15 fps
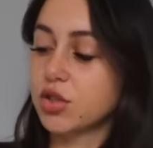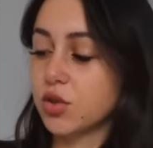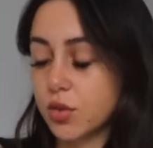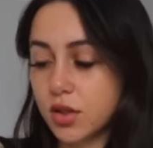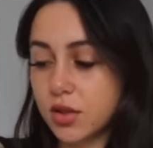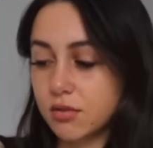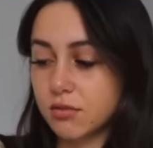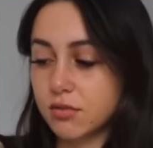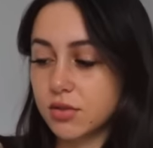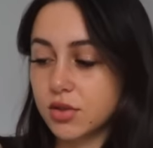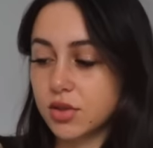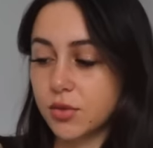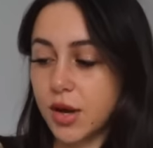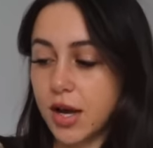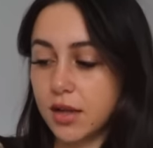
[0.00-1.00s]
Jewell?
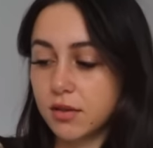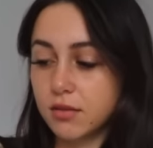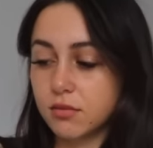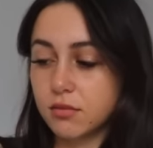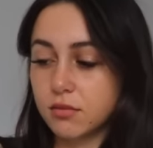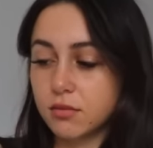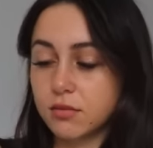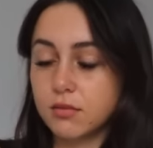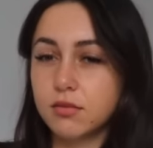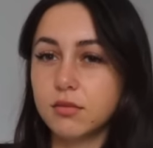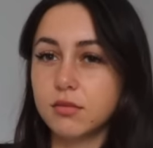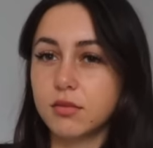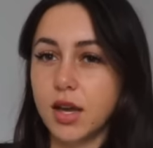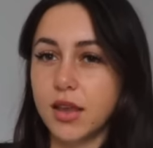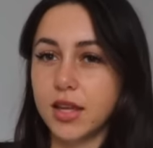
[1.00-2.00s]
Jewel?
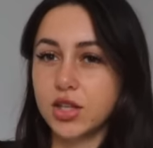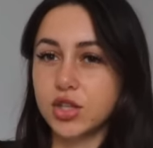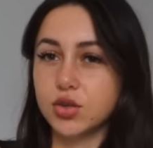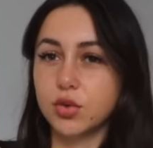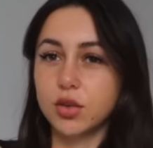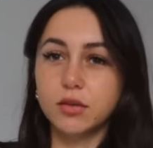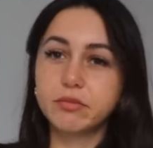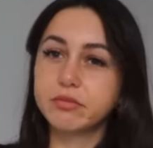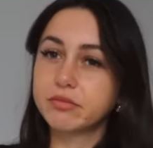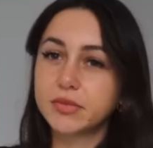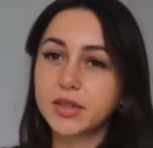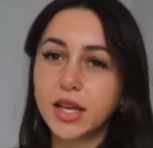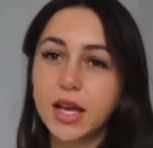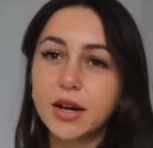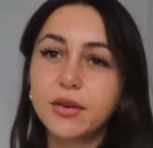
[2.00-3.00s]
I think it's Jewel.
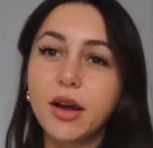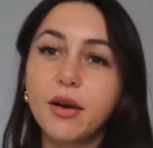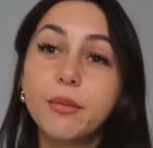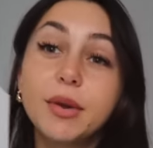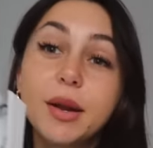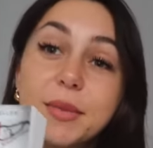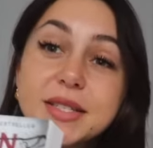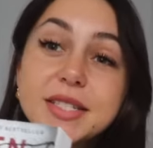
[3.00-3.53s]
I don't know but I'm